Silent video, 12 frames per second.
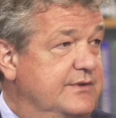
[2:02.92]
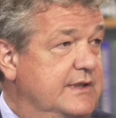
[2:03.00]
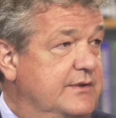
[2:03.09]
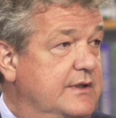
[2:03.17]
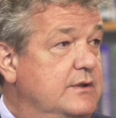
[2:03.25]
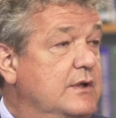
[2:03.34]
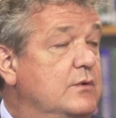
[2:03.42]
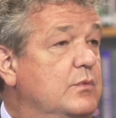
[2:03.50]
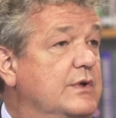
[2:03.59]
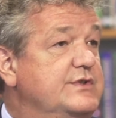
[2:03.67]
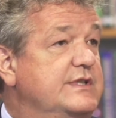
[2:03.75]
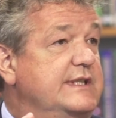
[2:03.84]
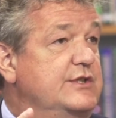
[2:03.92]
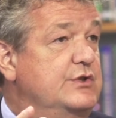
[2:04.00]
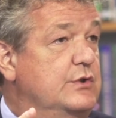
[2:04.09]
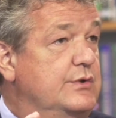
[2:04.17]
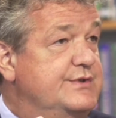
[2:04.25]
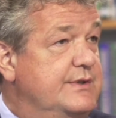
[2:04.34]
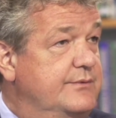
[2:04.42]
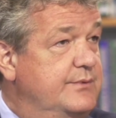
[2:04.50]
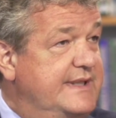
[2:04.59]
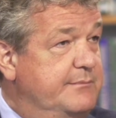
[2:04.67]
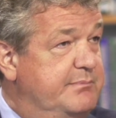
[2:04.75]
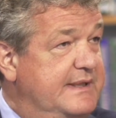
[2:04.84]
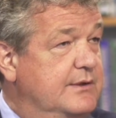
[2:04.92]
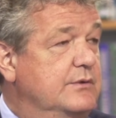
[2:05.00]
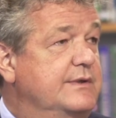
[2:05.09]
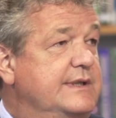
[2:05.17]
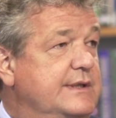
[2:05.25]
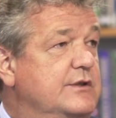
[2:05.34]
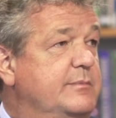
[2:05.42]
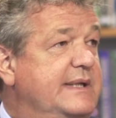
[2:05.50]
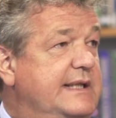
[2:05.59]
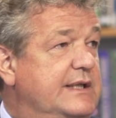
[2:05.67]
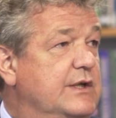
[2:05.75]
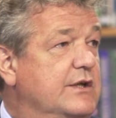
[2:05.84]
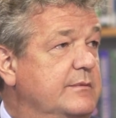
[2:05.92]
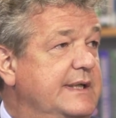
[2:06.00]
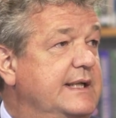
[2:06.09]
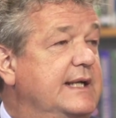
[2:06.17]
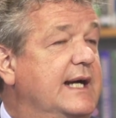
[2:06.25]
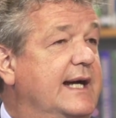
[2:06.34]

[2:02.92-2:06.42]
the euro was that it should also rebuild the European economy